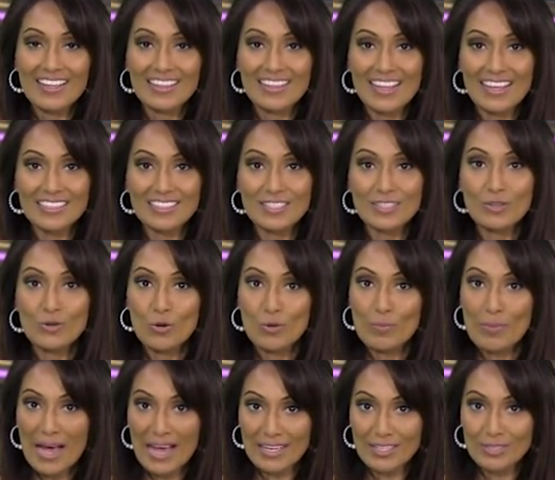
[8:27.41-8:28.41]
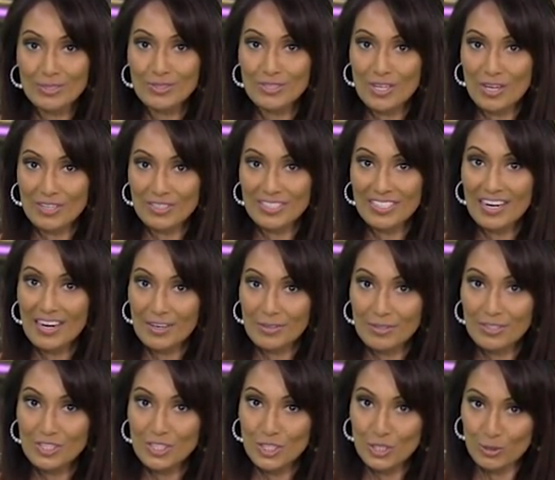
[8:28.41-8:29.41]
Let's go back to Dr.
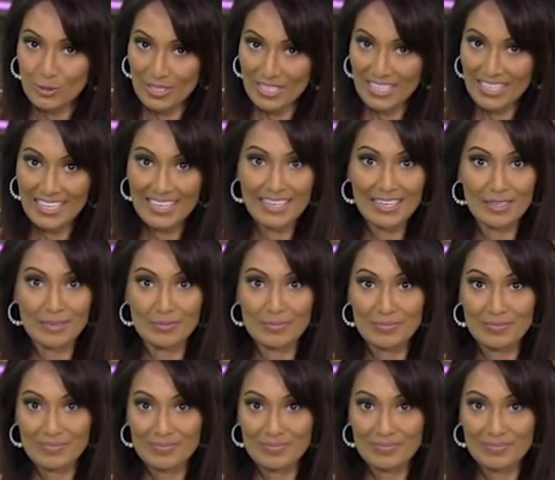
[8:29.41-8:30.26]
Arun Chockalingam.